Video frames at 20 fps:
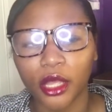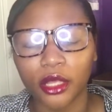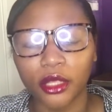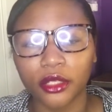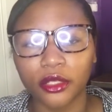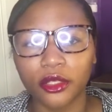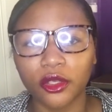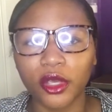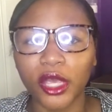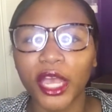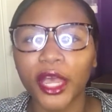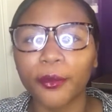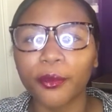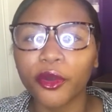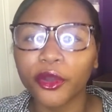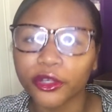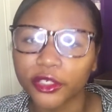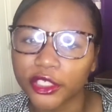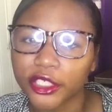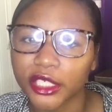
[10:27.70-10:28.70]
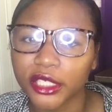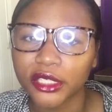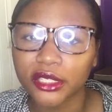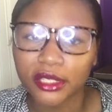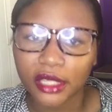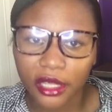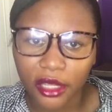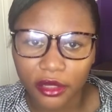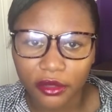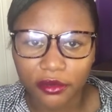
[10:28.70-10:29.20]
you can't punish
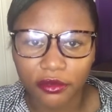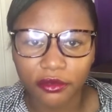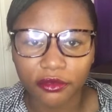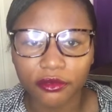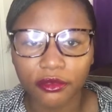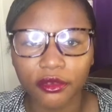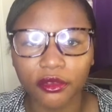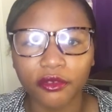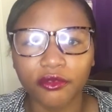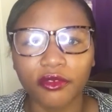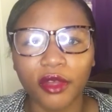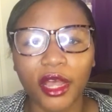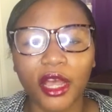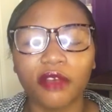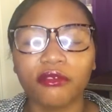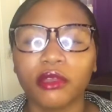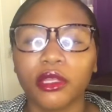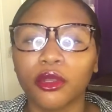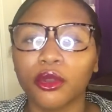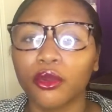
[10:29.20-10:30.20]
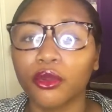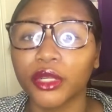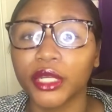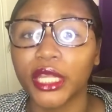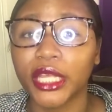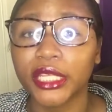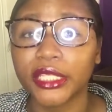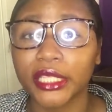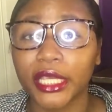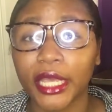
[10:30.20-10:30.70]
yourself for having good
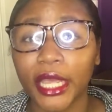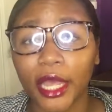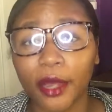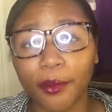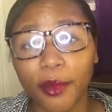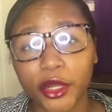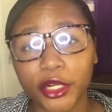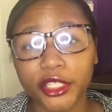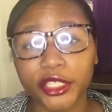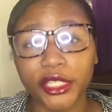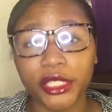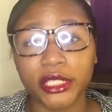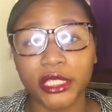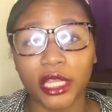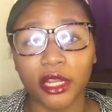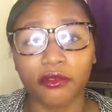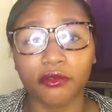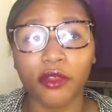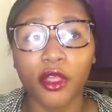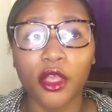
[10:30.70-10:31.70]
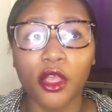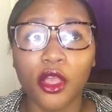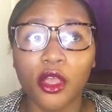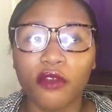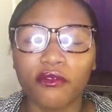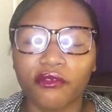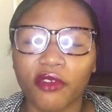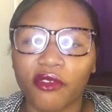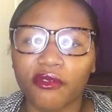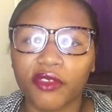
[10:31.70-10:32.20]
days. You can't punish yourself
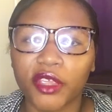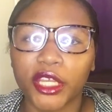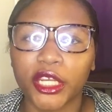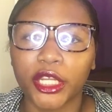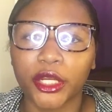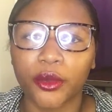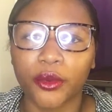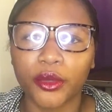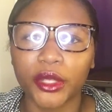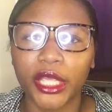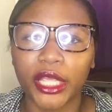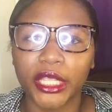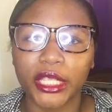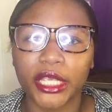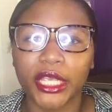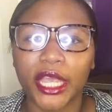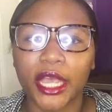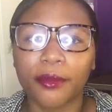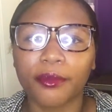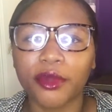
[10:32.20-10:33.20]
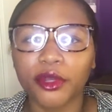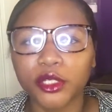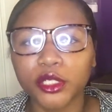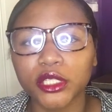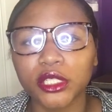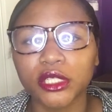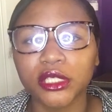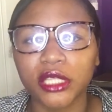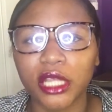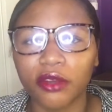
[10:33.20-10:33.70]
for feeling okay. You can't punish
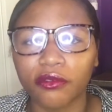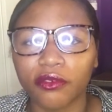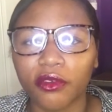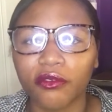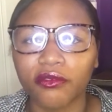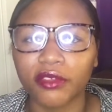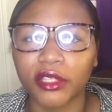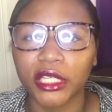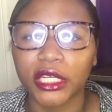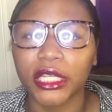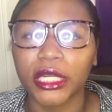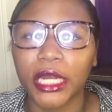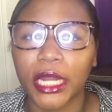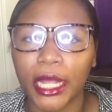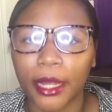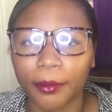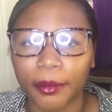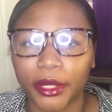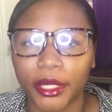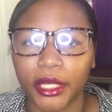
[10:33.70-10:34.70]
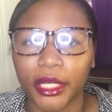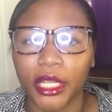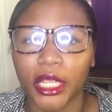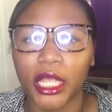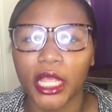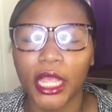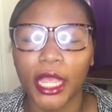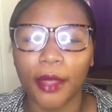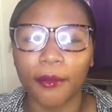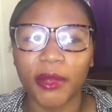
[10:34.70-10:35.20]
yourself for feeling happy,
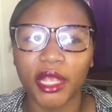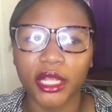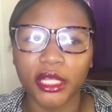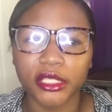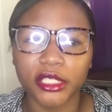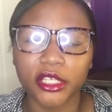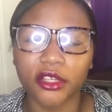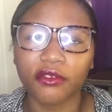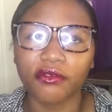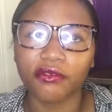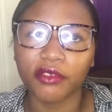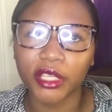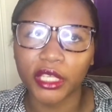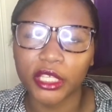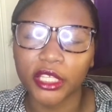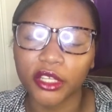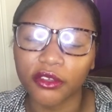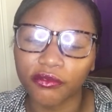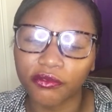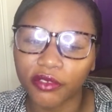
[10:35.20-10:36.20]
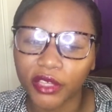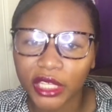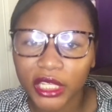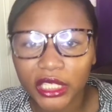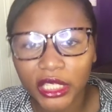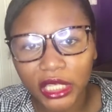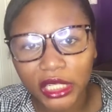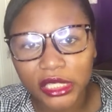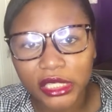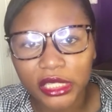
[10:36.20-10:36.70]
and because you'll feel
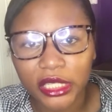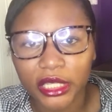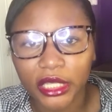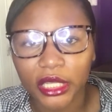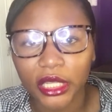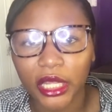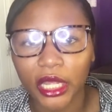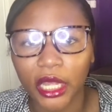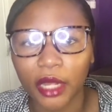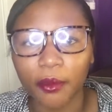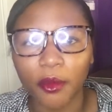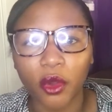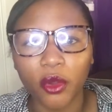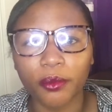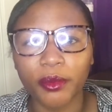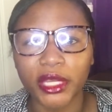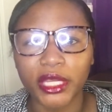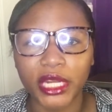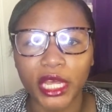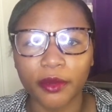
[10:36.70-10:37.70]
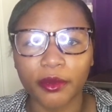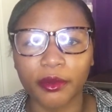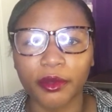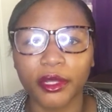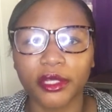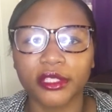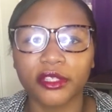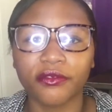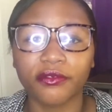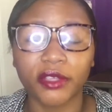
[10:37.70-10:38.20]
guilty about being happy because
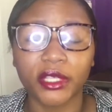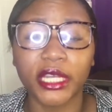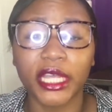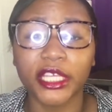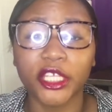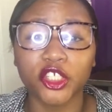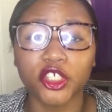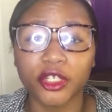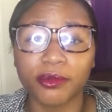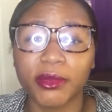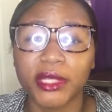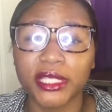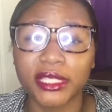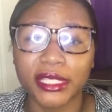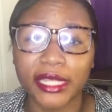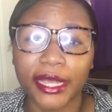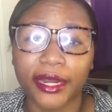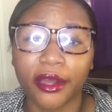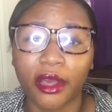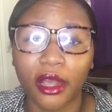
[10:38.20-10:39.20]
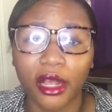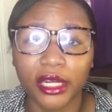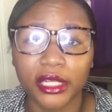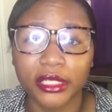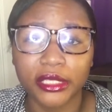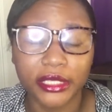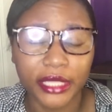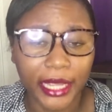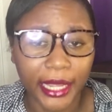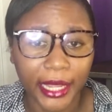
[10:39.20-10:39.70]
you feel like you should be sad all the
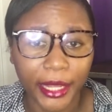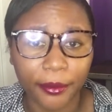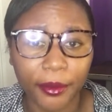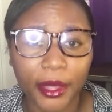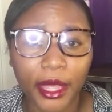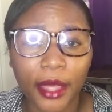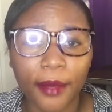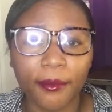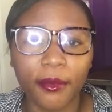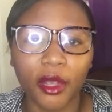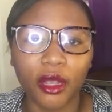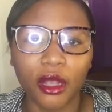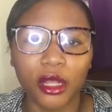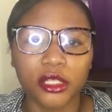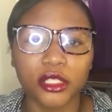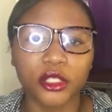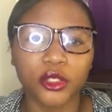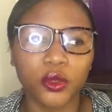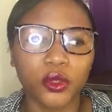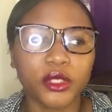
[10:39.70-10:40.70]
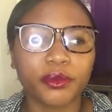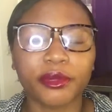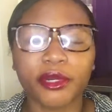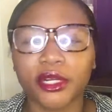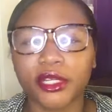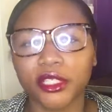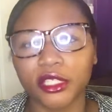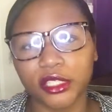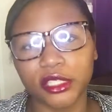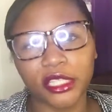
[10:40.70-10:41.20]
time because those
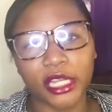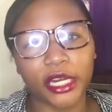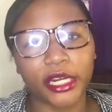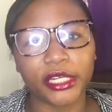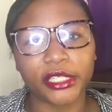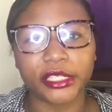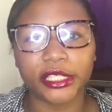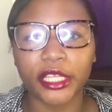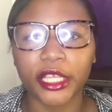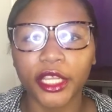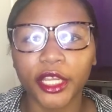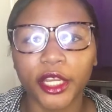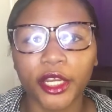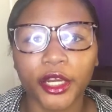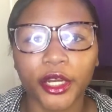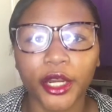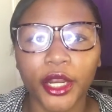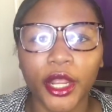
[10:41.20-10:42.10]
persons aren't here.